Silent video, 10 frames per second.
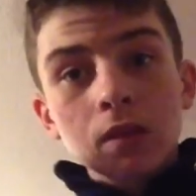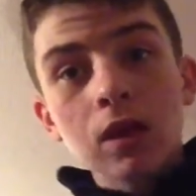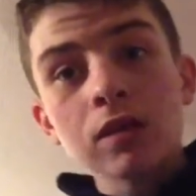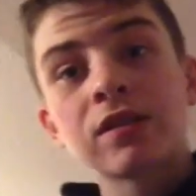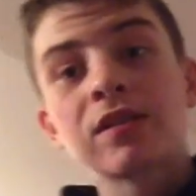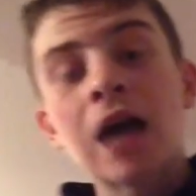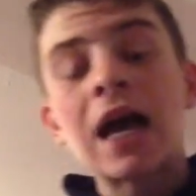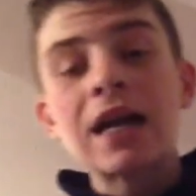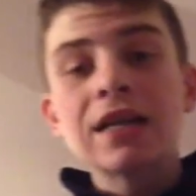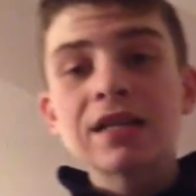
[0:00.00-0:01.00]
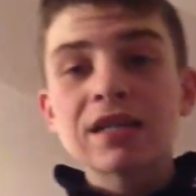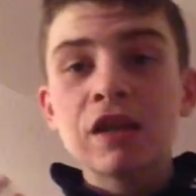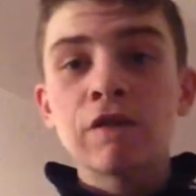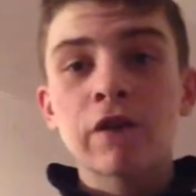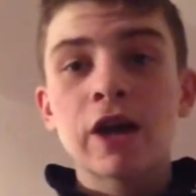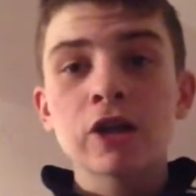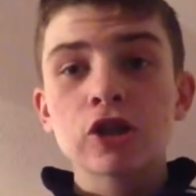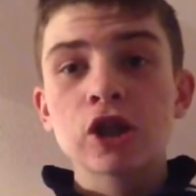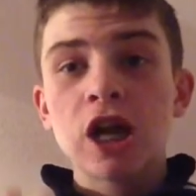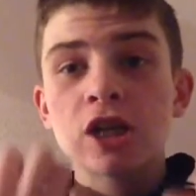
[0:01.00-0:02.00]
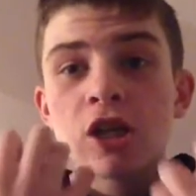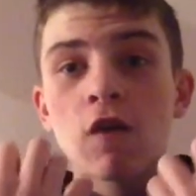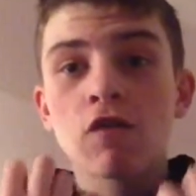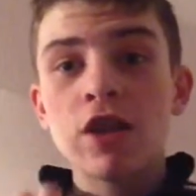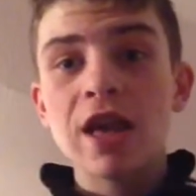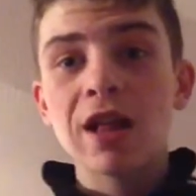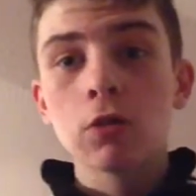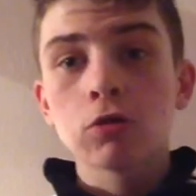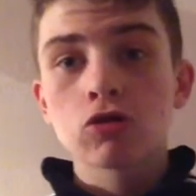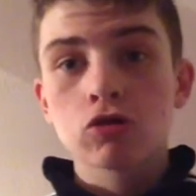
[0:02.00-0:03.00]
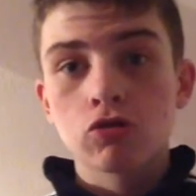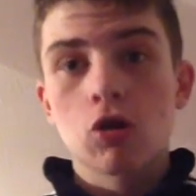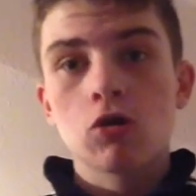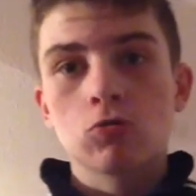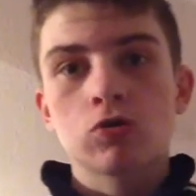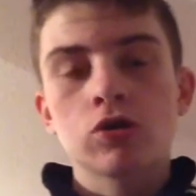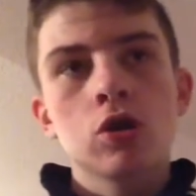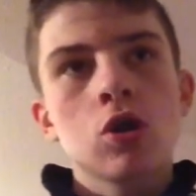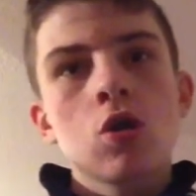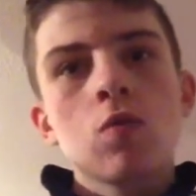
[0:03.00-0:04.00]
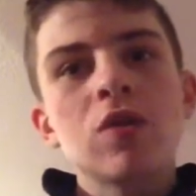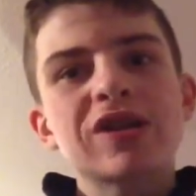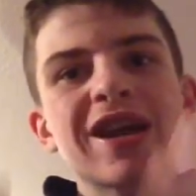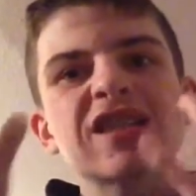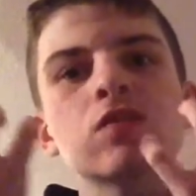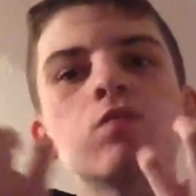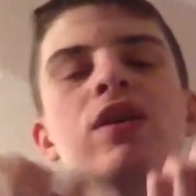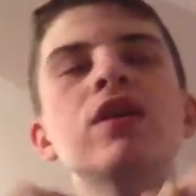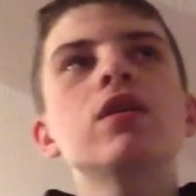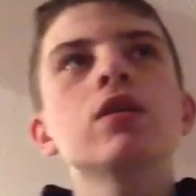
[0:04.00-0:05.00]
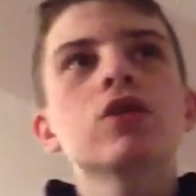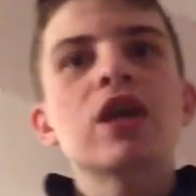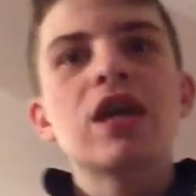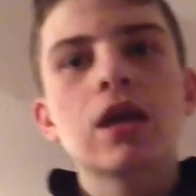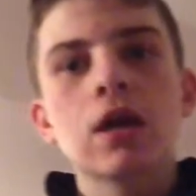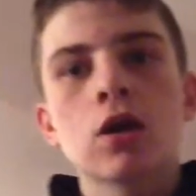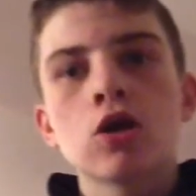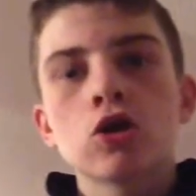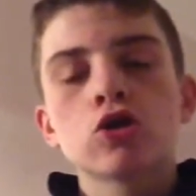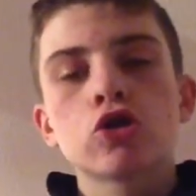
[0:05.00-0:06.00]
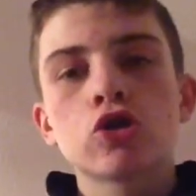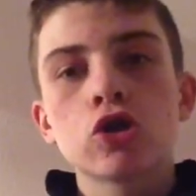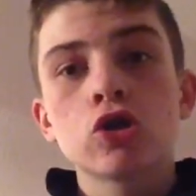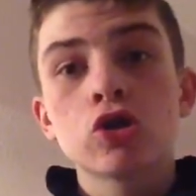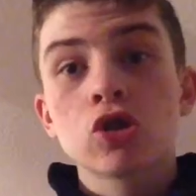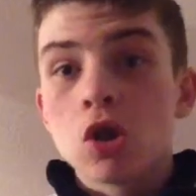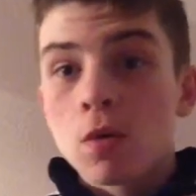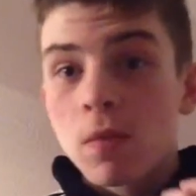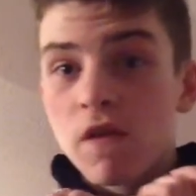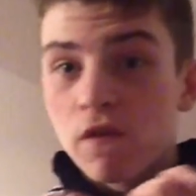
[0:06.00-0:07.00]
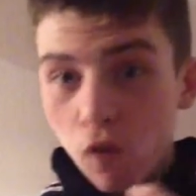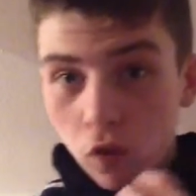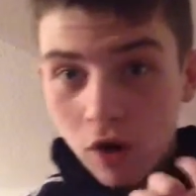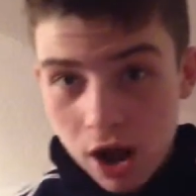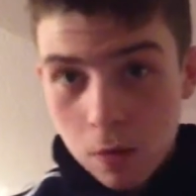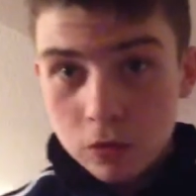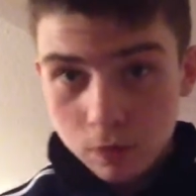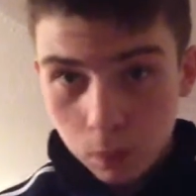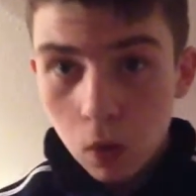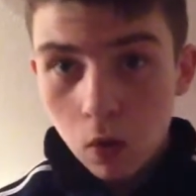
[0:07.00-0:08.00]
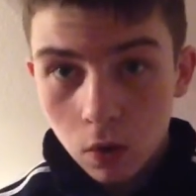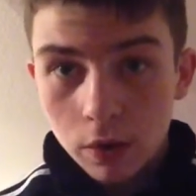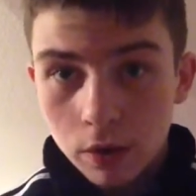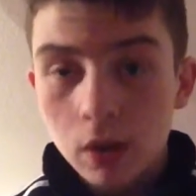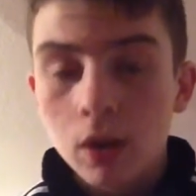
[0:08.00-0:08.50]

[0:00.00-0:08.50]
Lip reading: A dynasty franchise of the Elder Scrolls, which has been here since before I was born.